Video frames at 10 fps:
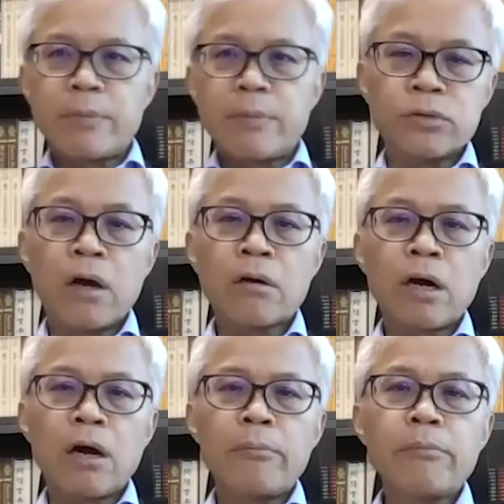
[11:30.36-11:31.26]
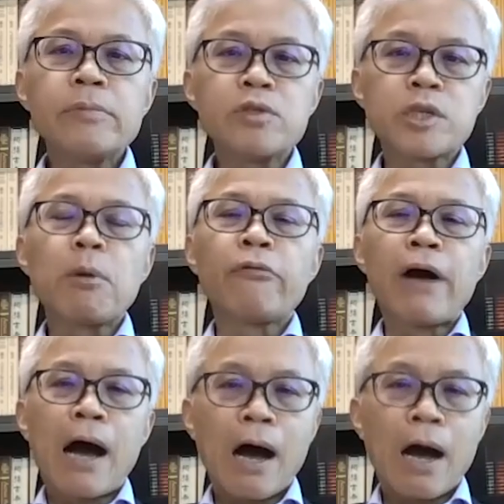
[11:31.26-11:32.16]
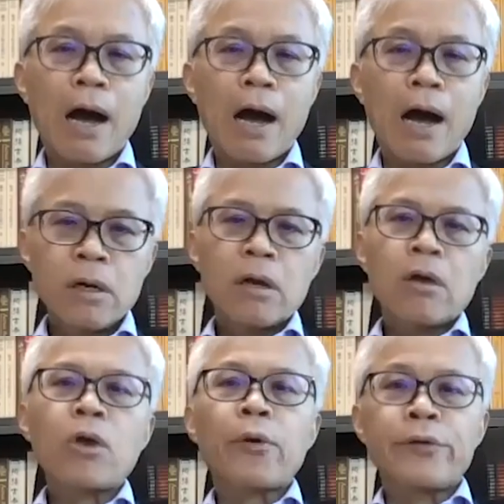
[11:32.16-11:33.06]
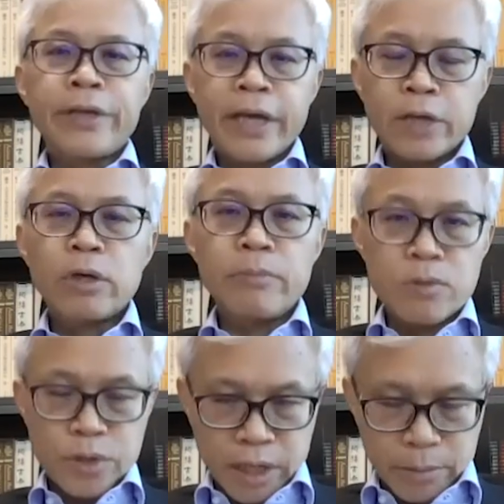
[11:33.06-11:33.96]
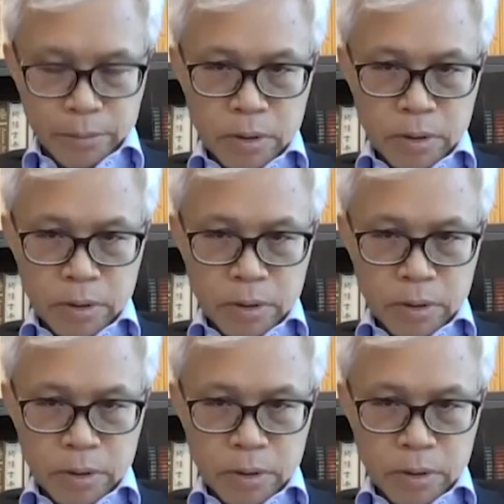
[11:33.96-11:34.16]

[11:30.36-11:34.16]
to the Hong Kong Museum of Art Heritage Museum.